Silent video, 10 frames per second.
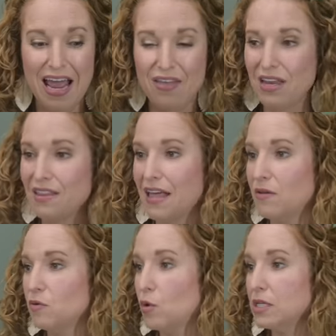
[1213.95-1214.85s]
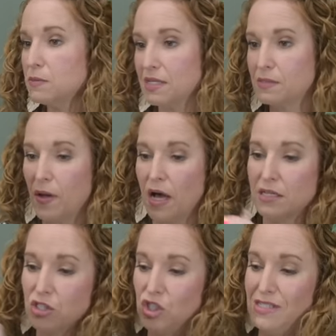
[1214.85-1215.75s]
And then in that Christmas
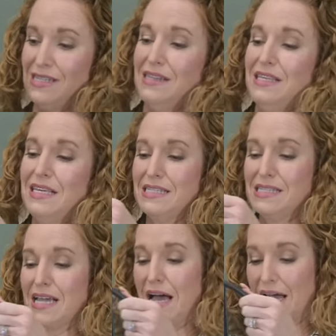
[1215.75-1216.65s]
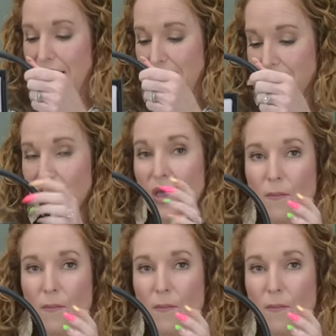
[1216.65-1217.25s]
box, she sent these guys.